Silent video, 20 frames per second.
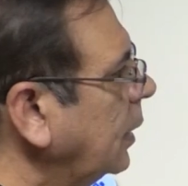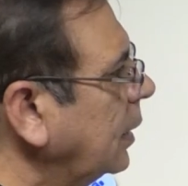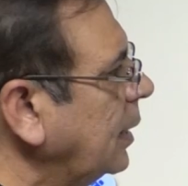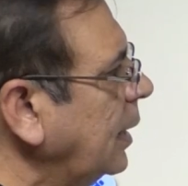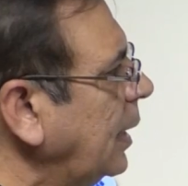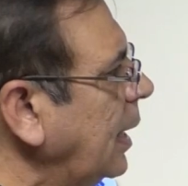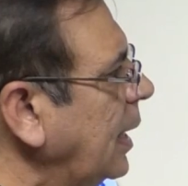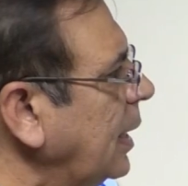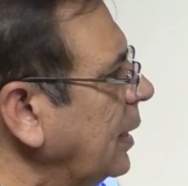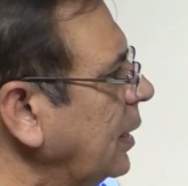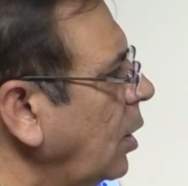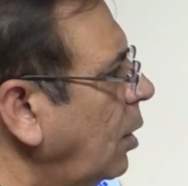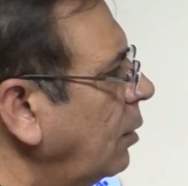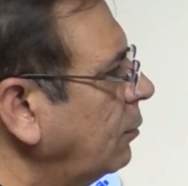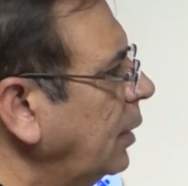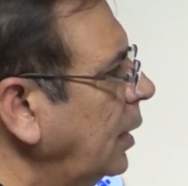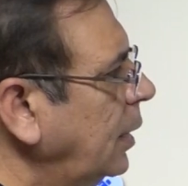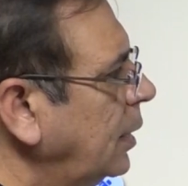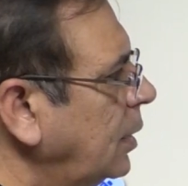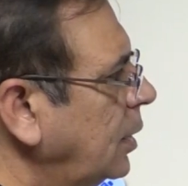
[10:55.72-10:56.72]
is the area
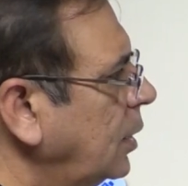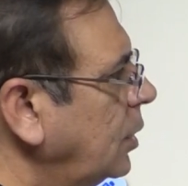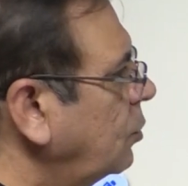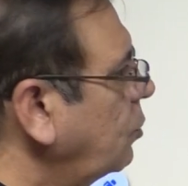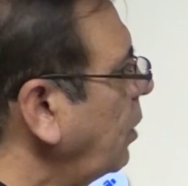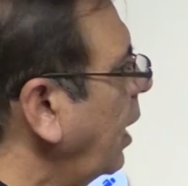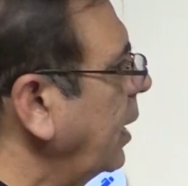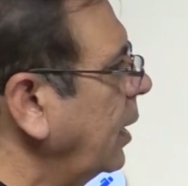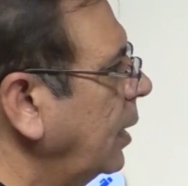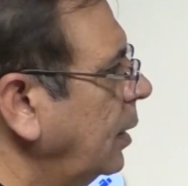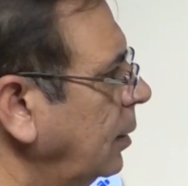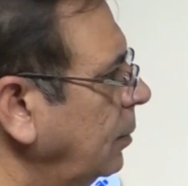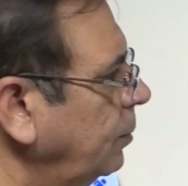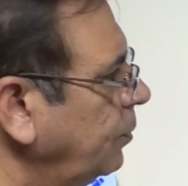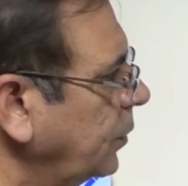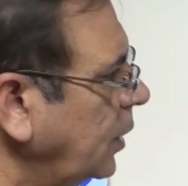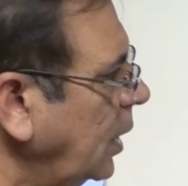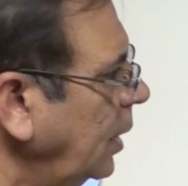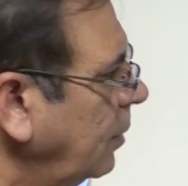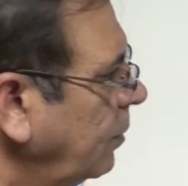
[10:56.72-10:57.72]
of the triangle?
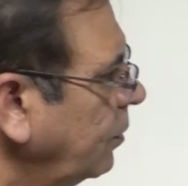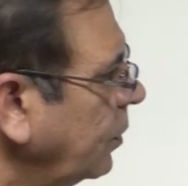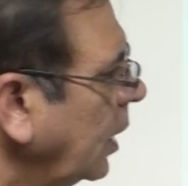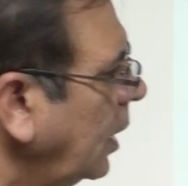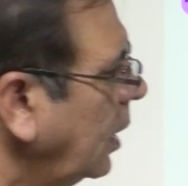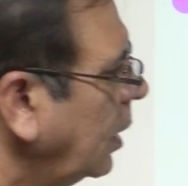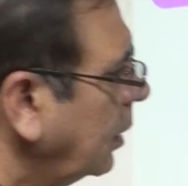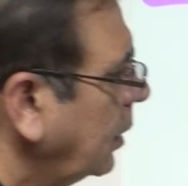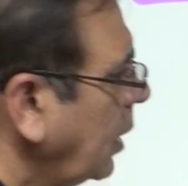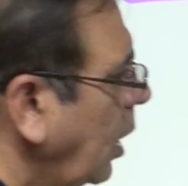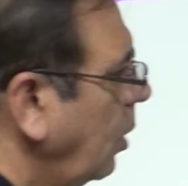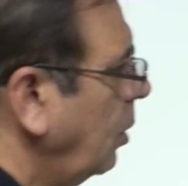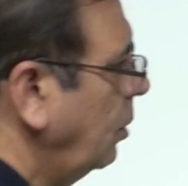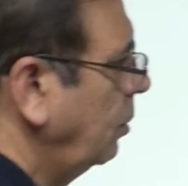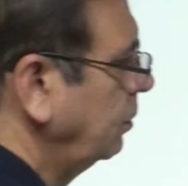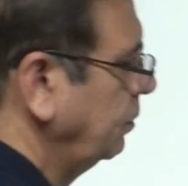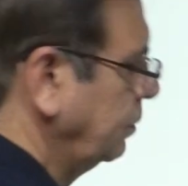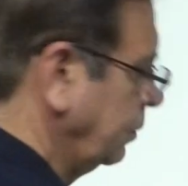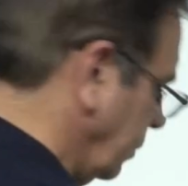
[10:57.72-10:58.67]
Okay. Now,